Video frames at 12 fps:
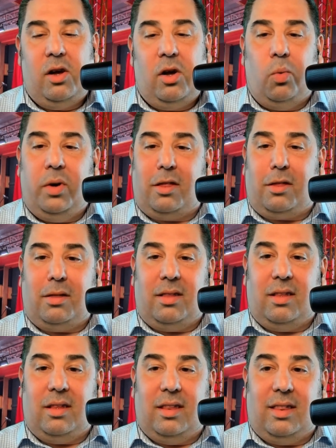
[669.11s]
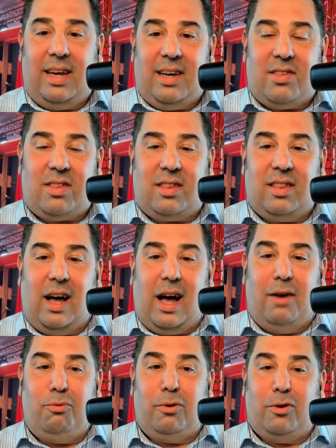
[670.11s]
With this,
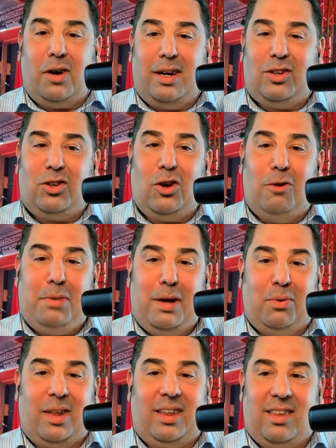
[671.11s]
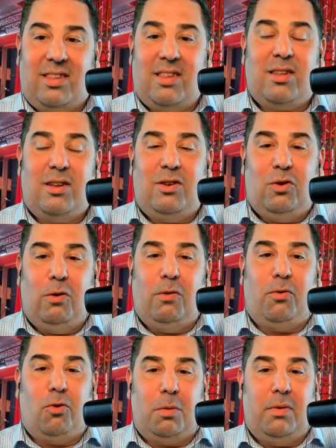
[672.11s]
we're trying to show people like this is a new
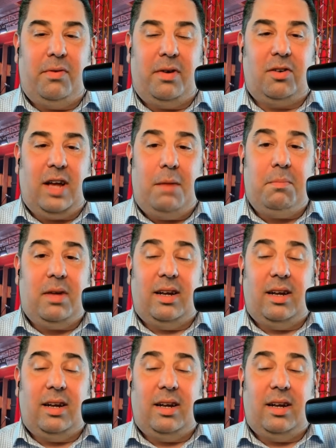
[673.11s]
form of entertainment.